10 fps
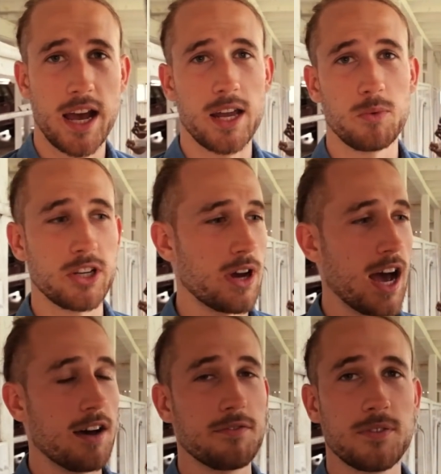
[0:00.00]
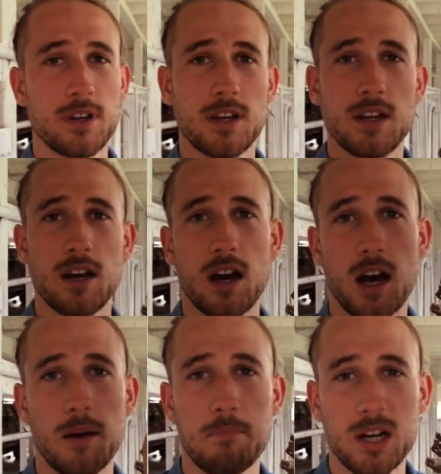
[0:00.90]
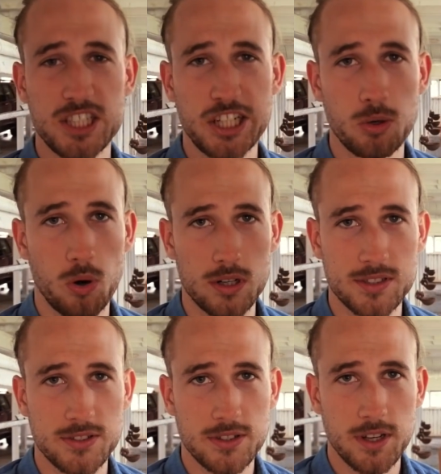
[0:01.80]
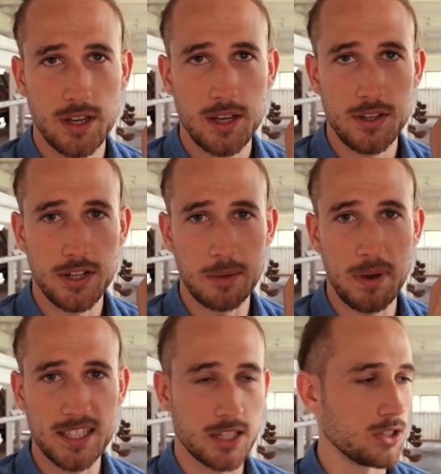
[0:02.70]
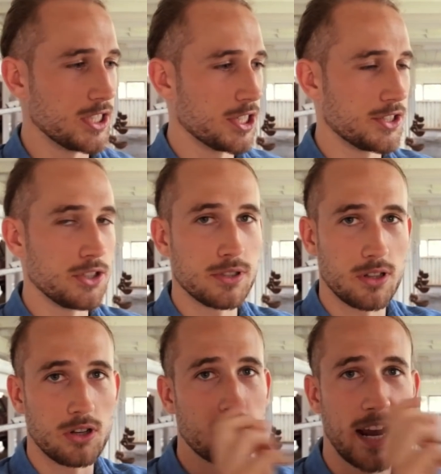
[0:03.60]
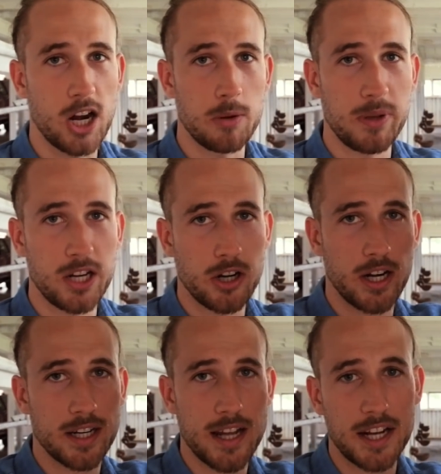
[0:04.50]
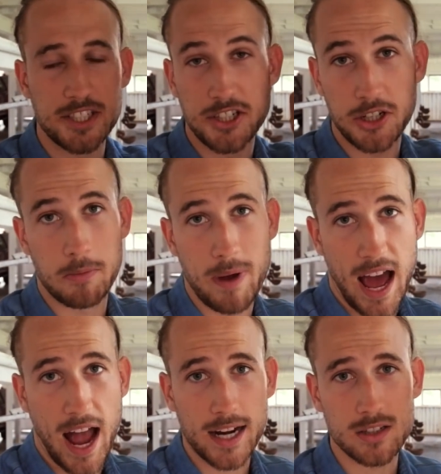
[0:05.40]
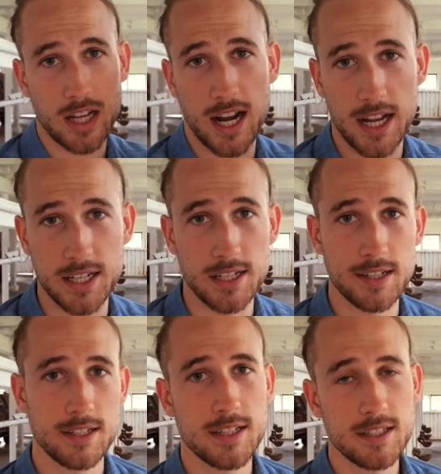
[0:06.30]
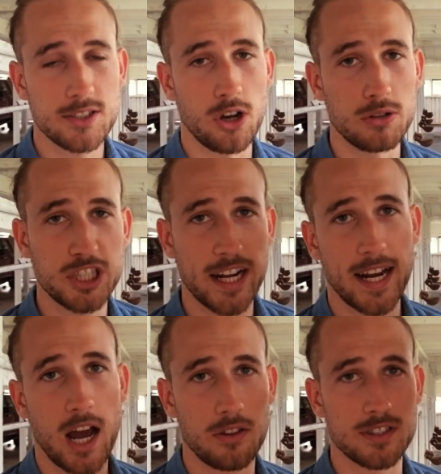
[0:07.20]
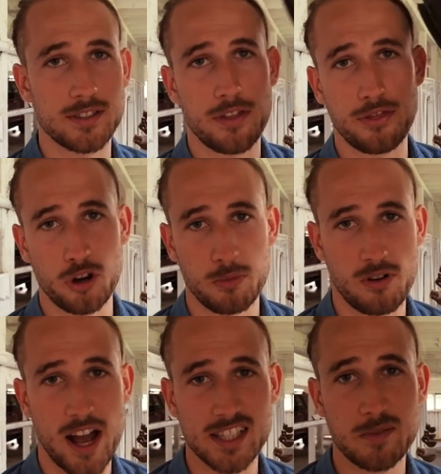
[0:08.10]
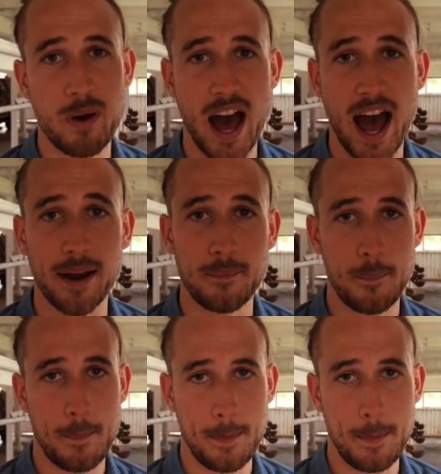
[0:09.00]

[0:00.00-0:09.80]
And when you have bungee cords, you can basically just use a little carabiner and attach it to your bag like I did. So check it out. This is a ThermARest Pad.